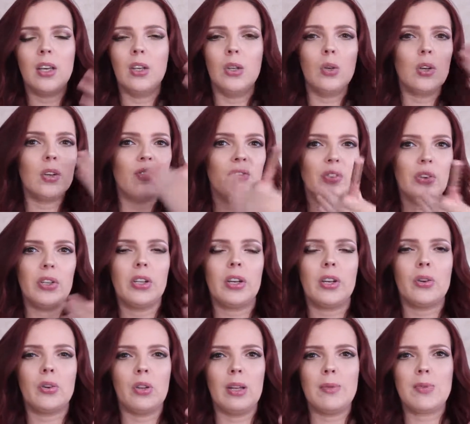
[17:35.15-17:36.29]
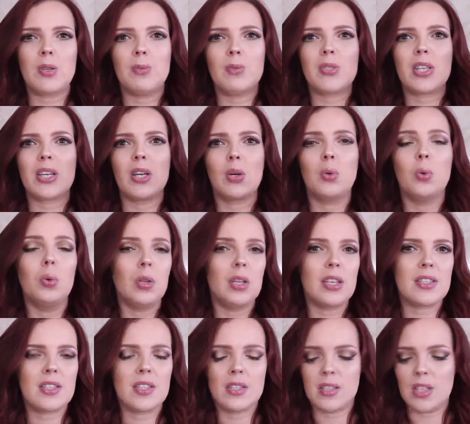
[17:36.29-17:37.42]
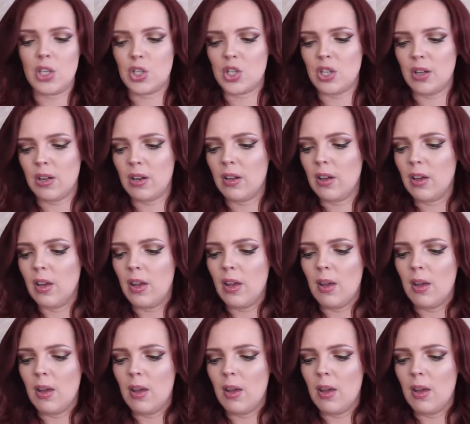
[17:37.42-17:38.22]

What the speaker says: You can feel it on your lips, almost like a cooling sensation,